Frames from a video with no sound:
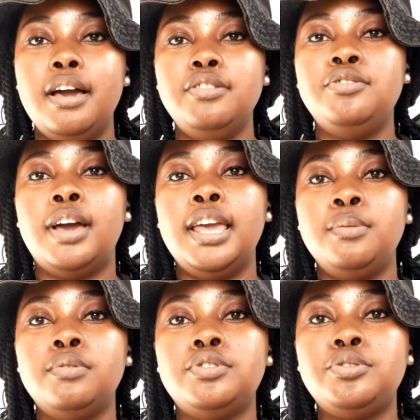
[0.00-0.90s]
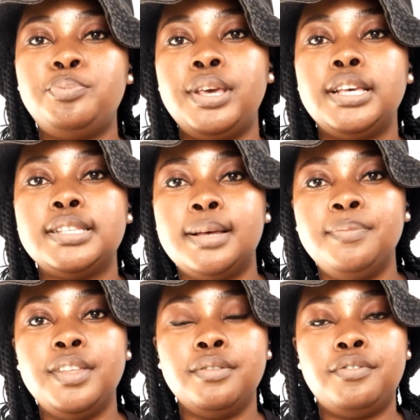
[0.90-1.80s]
You are able to pick
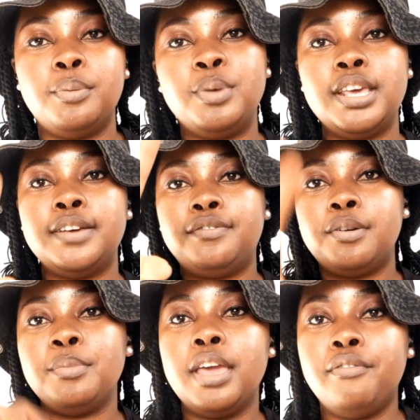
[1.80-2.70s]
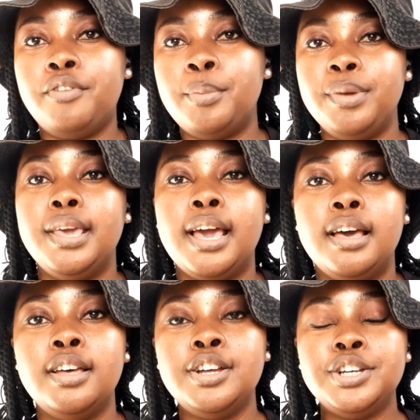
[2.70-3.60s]
something from here, from here, from here,